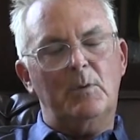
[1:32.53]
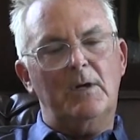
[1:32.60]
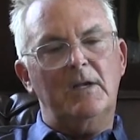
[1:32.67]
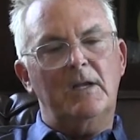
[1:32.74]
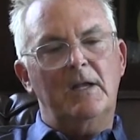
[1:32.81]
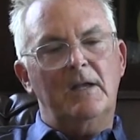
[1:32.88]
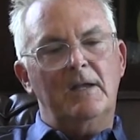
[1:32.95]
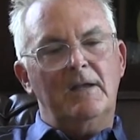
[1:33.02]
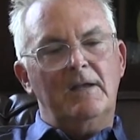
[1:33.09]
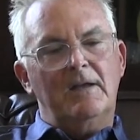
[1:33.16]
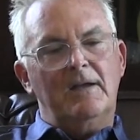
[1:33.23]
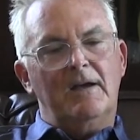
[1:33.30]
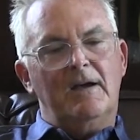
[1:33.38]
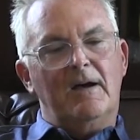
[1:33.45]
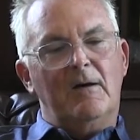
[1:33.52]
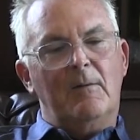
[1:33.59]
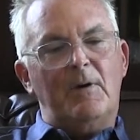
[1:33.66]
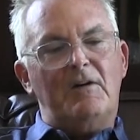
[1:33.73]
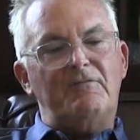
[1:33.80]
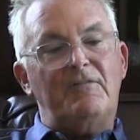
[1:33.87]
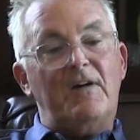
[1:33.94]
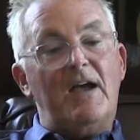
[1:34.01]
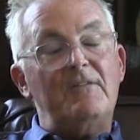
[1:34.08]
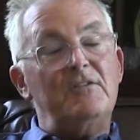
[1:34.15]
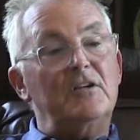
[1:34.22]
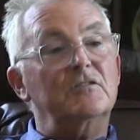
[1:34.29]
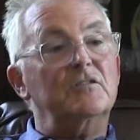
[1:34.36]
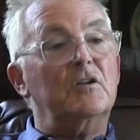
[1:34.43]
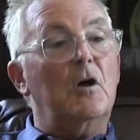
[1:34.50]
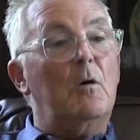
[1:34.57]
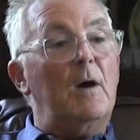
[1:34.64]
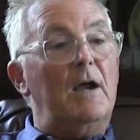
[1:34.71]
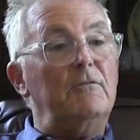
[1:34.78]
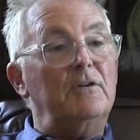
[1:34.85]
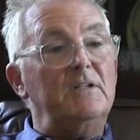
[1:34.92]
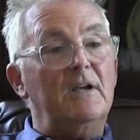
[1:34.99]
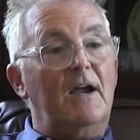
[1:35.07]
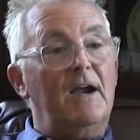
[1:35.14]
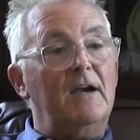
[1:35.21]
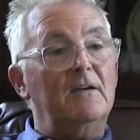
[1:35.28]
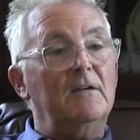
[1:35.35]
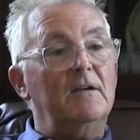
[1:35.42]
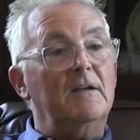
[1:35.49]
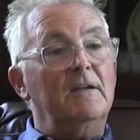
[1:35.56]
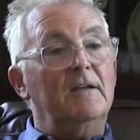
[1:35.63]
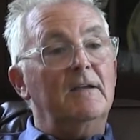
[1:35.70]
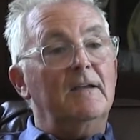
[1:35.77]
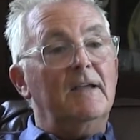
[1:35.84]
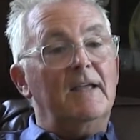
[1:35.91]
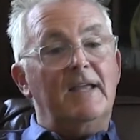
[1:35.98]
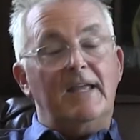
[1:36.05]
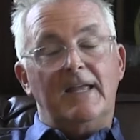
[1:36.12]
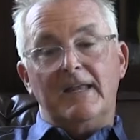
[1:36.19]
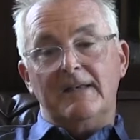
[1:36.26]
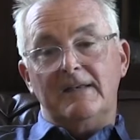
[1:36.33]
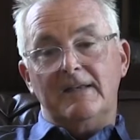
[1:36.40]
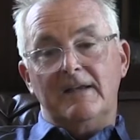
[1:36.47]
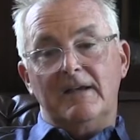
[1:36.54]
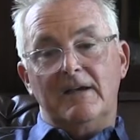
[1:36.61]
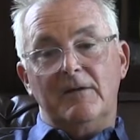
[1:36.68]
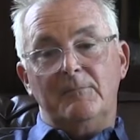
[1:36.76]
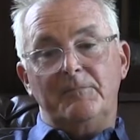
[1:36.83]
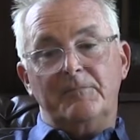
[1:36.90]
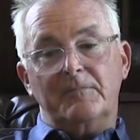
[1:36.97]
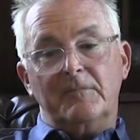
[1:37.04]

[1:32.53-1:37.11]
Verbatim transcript: But uh, about five years ago, I retired and uh,